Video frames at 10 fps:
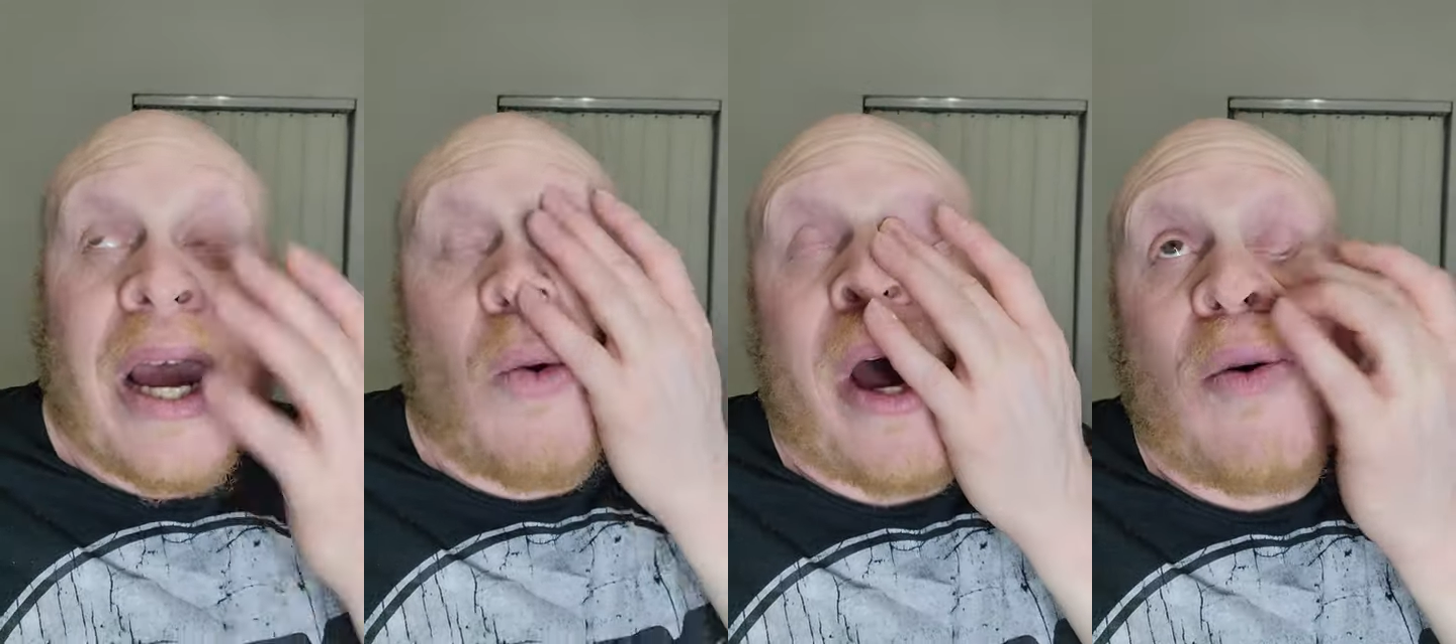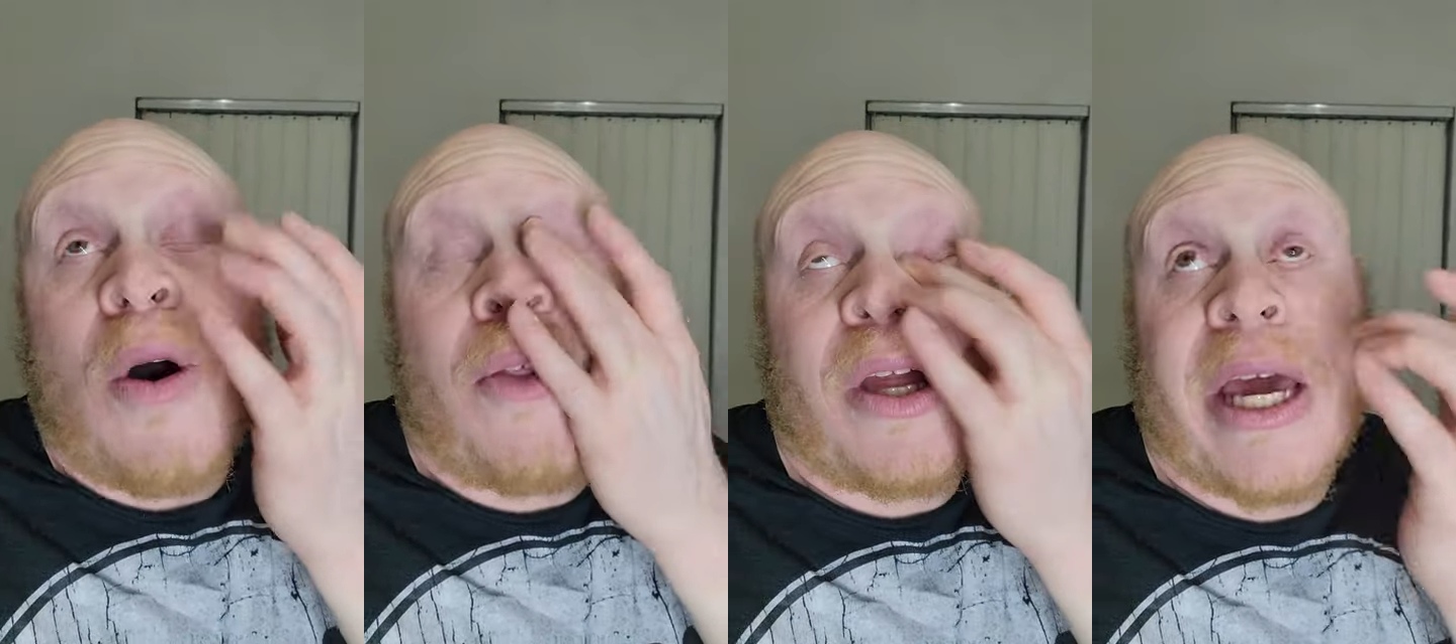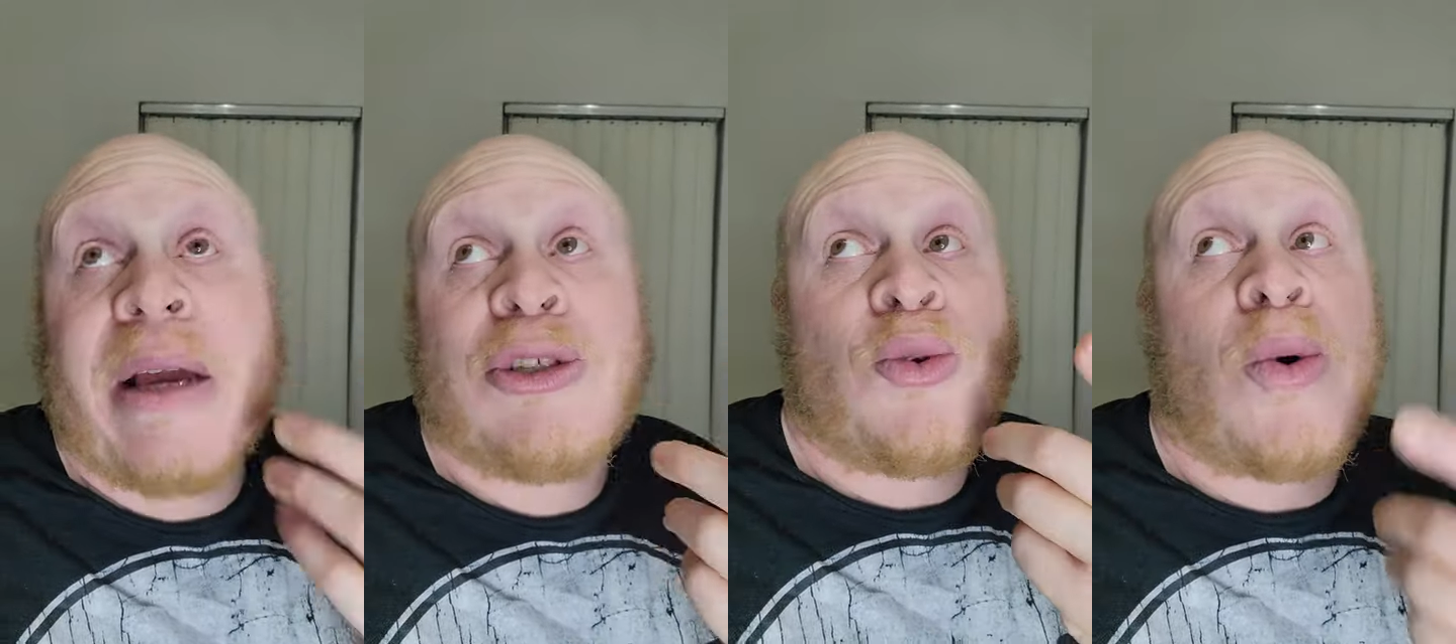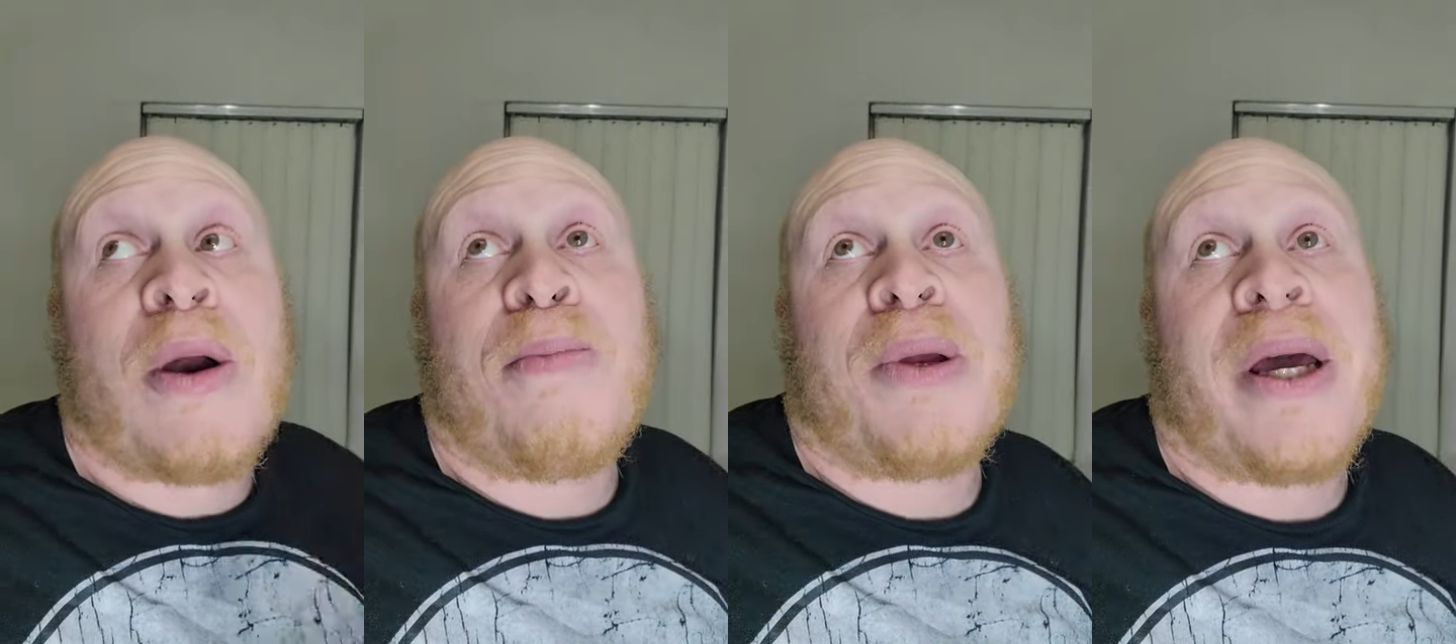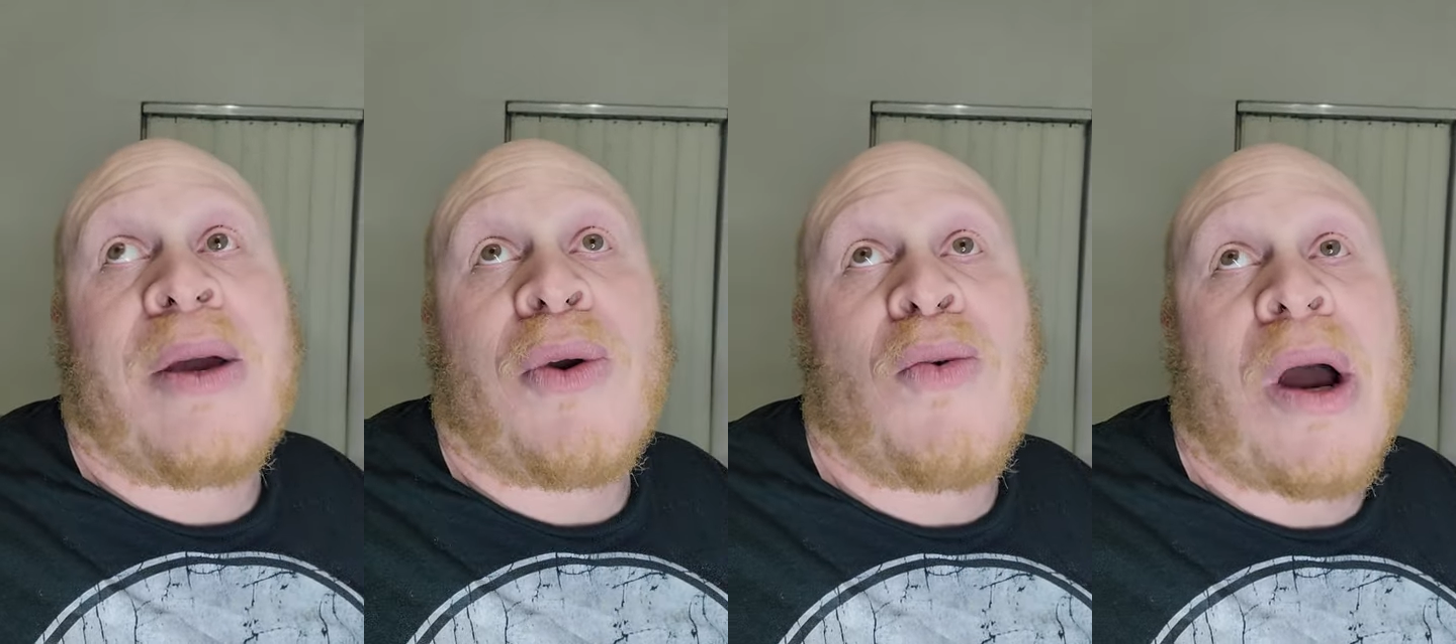Hey, why do all the games you want to
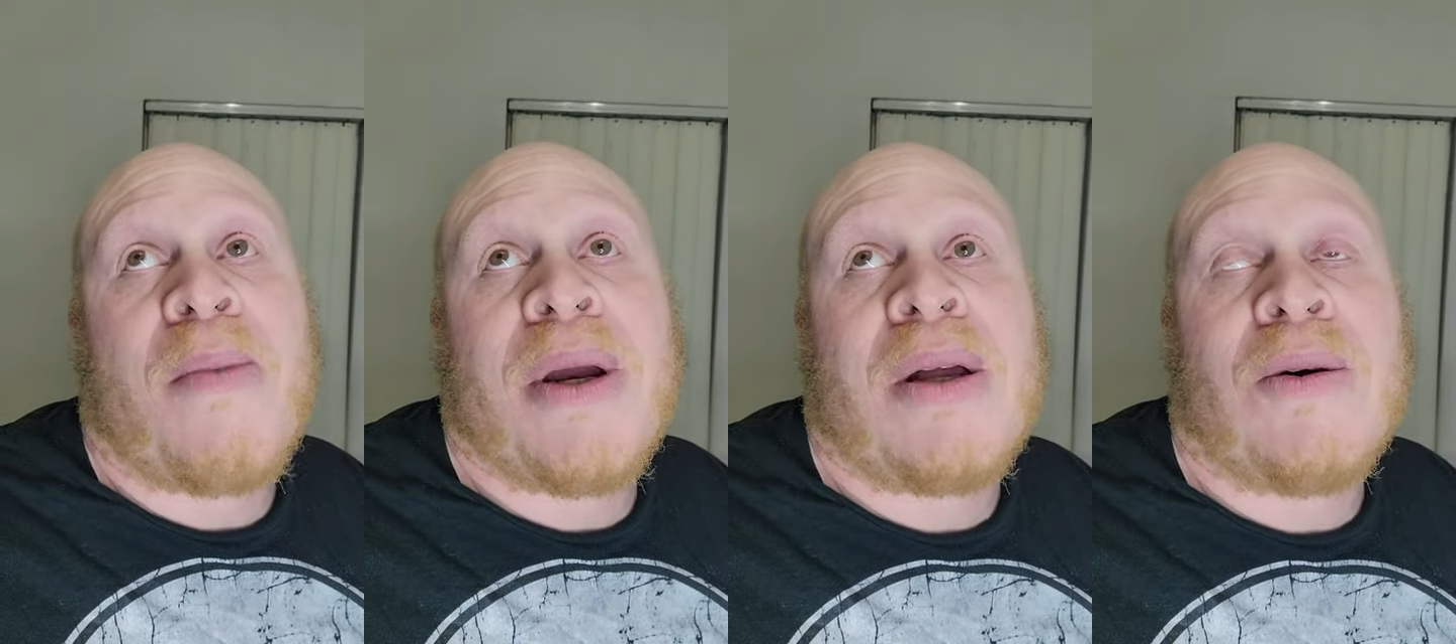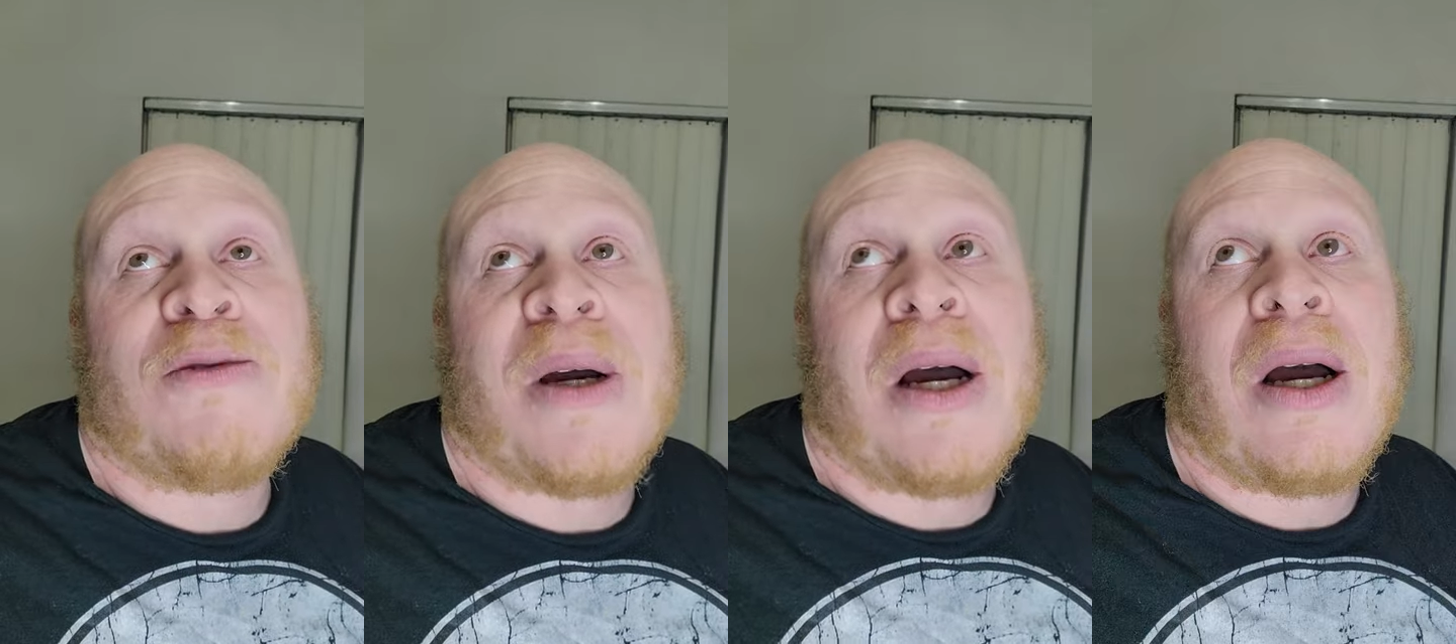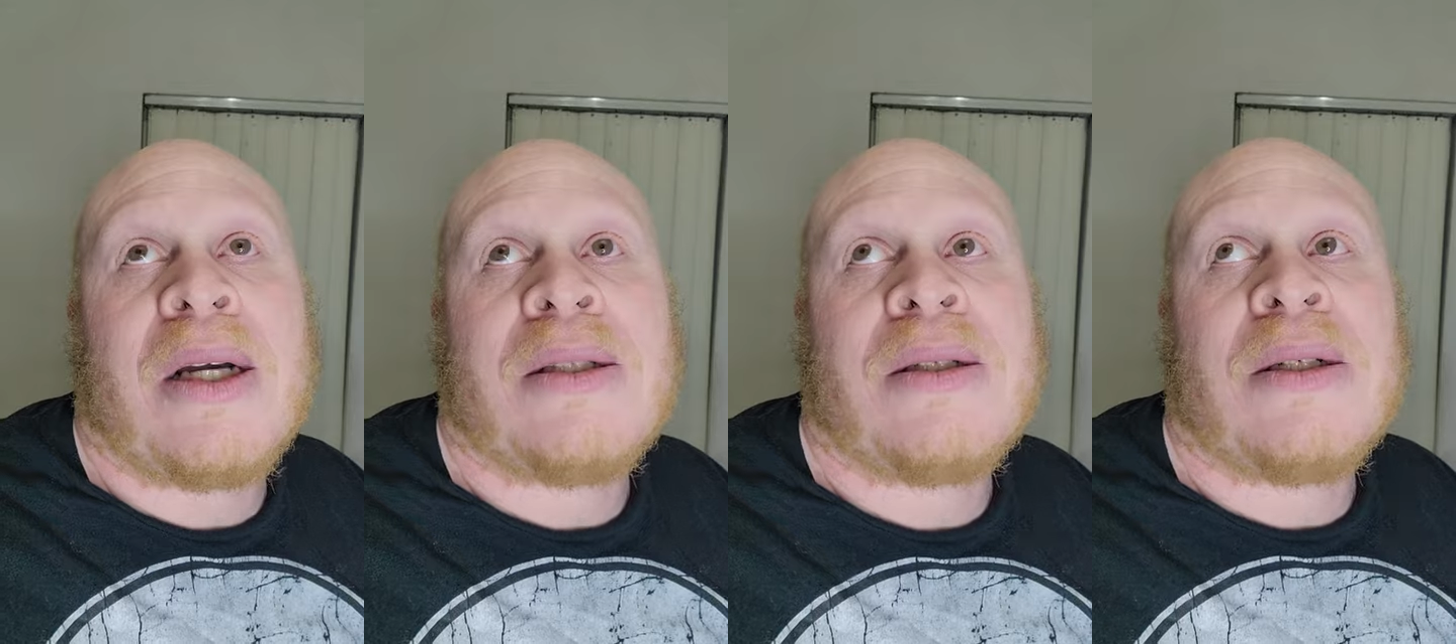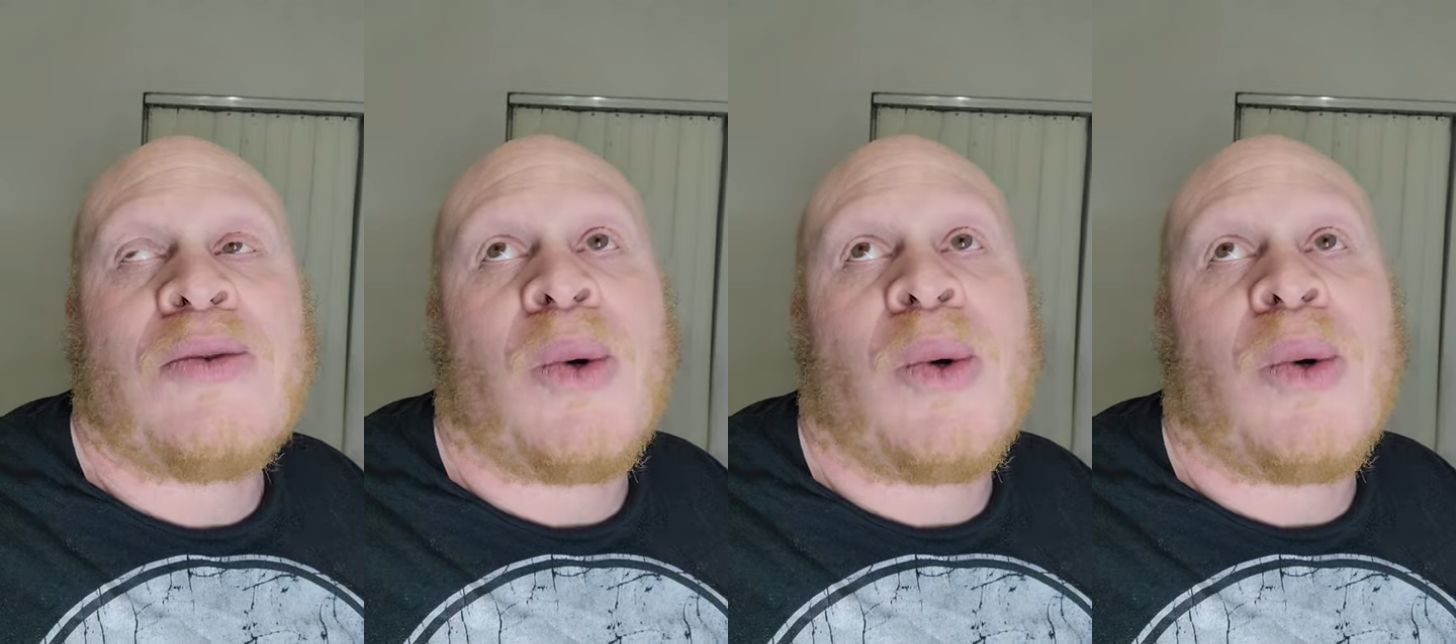play require me to close my eyes? That's